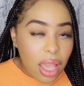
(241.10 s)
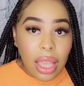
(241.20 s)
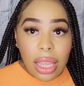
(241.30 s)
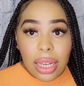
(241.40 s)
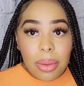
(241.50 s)

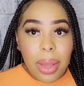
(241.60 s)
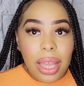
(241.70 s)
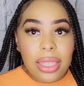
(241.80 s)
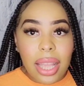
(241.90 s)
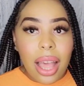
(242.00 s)

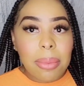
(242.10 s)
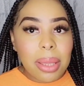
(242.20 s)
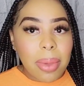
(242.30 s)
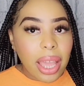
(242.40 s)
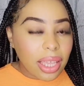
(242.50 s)
anyways, I'll be
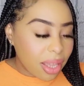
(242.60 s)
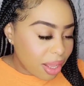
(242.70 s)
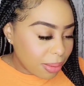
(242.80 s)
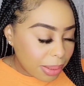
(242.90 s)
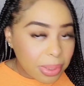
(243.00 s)
back, y'all.
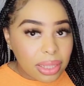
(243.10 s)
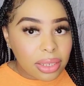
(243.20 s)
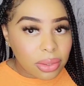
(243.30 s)
Let me put this